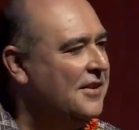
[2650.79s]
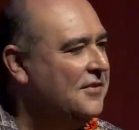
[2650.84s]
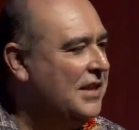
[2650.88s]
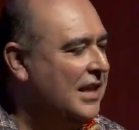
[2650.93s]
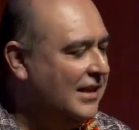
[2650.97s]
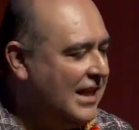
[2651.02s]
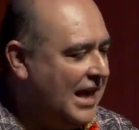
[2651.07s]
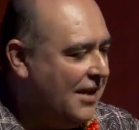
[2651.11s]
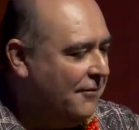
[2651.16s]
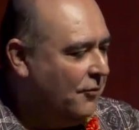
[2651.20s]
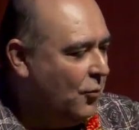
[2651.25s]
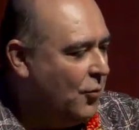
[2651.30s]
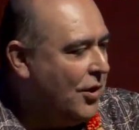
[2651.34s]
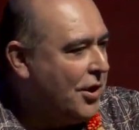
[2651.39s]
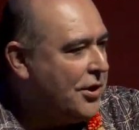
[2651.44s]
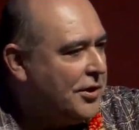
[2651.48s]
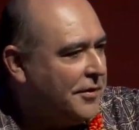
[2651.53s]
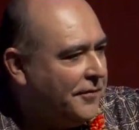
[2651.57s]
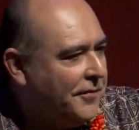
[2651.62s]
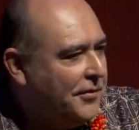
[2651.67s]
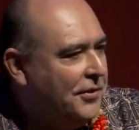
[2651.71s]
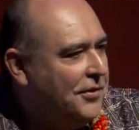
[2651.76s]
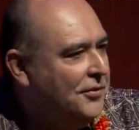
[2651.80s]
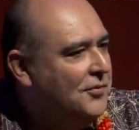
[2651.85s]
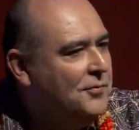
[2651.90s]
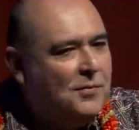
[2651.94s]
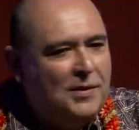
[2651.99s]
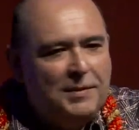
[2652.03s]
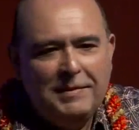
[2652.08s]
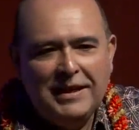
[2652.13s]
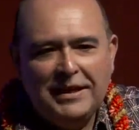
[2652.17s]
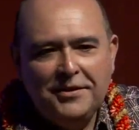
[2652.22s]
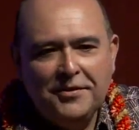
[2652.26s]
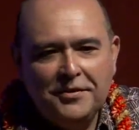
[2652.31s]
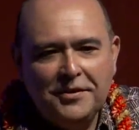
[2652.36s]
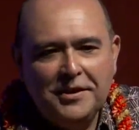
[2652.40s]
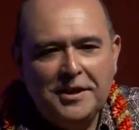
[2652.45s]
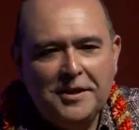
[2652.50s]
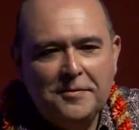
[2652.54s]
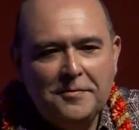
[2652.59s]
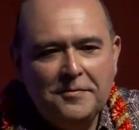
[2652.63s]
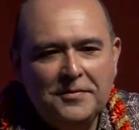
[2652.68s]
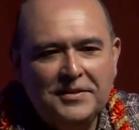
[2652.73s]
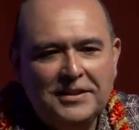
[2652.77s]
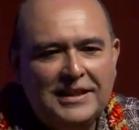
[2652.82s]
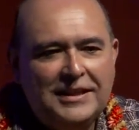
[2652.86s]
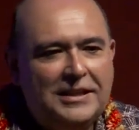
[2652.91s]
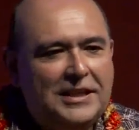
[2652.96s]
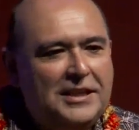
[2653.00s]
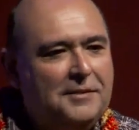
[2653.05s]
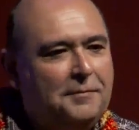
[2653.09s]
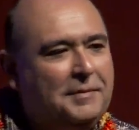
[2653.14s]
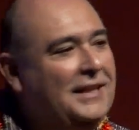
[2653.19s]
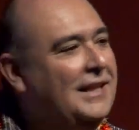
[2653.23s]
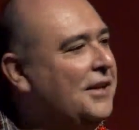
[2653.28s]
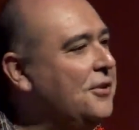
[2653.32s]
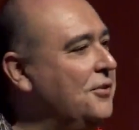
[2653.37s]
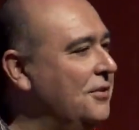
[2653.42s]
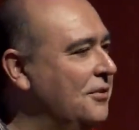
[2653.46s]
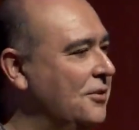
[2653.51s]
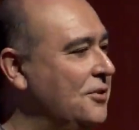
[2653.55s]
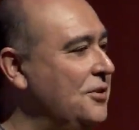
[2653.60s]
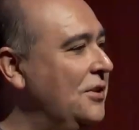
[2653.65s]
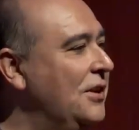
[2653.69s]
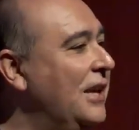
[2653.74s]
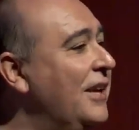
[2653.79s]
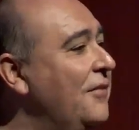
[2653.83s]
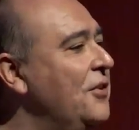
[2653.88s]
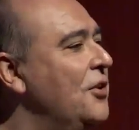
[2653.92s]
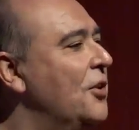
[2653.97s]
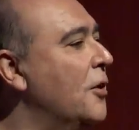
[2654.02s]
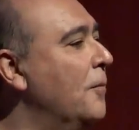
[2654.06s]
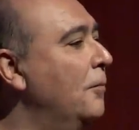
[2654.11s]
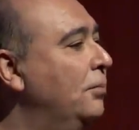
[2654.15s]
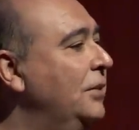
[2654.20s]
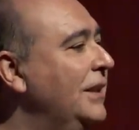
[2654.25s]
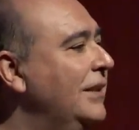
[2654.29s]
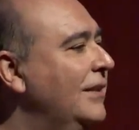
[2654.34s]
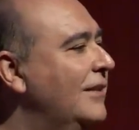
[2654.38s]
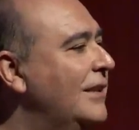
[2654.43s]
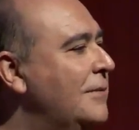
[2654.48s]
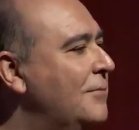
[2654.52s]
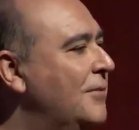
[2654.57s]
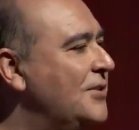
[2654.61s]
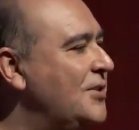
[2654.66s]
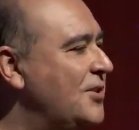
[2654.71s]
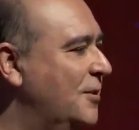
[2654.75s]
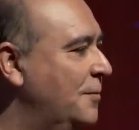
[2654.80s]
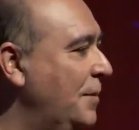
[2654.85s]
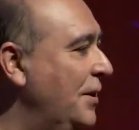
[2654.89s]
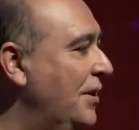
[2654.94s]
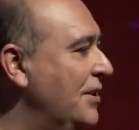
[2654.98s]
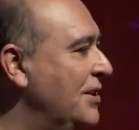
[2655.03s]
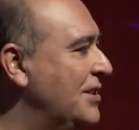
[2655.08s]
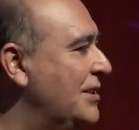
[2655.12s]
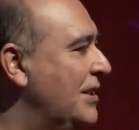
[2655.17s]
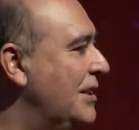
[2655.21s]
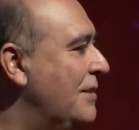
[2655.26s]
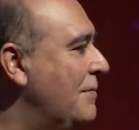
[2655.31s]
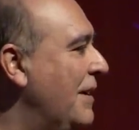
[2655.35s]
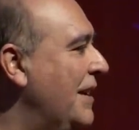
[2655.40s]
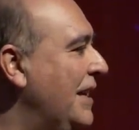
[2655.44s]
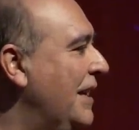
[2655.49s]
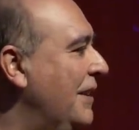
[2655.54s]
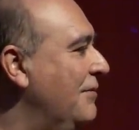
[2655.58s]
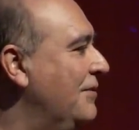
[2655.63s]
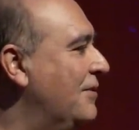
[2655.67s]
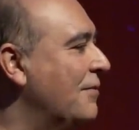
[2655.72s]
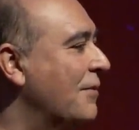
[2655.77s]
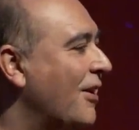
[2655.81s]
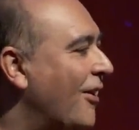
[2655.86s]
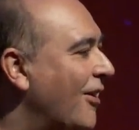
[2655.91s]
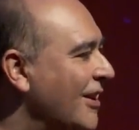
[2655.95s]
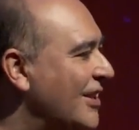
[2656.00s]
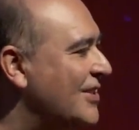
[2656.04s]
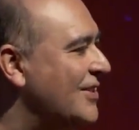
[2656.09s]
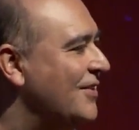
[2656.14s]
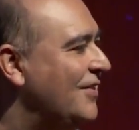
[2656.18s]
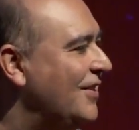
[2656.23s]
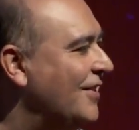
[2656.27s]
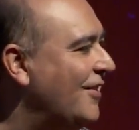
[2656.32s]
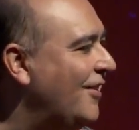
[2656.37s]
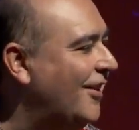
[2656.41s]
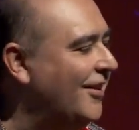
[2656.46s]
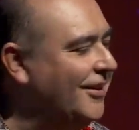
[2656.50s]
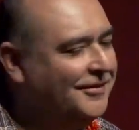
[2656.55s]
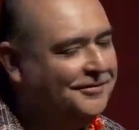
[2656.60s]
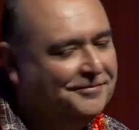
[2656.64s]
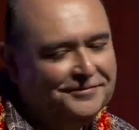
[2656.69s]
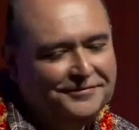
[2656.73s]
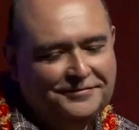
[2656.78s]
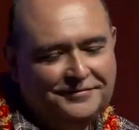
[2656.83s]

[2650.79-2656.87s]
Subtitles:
They'll have water for you, many of them. It'll be like, you give you a complete limo experience, regardless of the car.